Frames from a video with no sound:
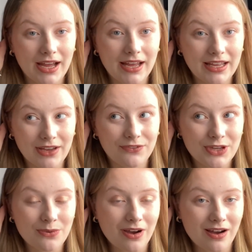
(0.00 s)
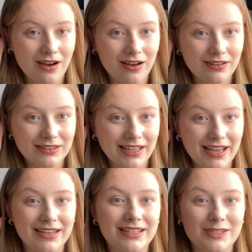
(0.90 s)
if you are
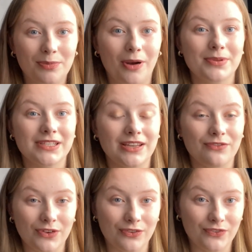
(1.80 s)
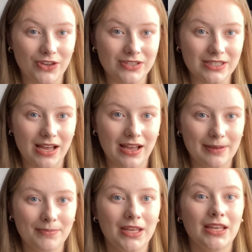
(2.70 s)
getting into property for the first
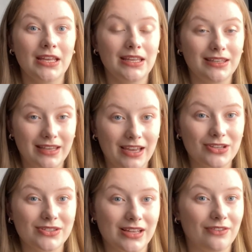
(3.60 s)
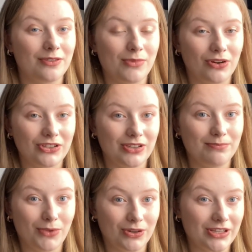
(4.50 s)
time, get yourself a
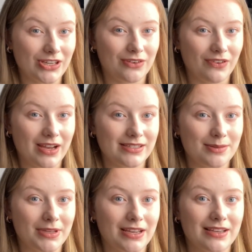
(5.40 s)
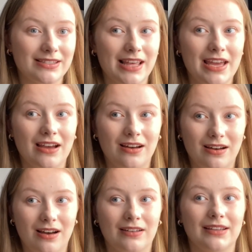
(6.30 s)
mortgage advisor because they
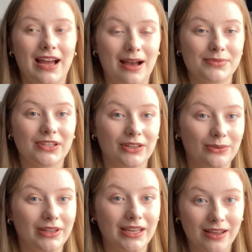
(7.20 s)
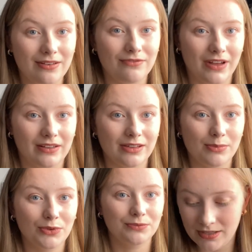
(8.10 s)
are absolutely
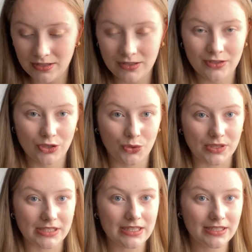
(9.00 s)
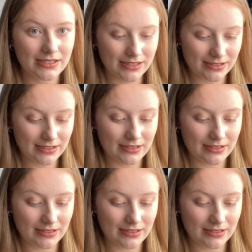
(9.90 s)
invaluable. Who is this?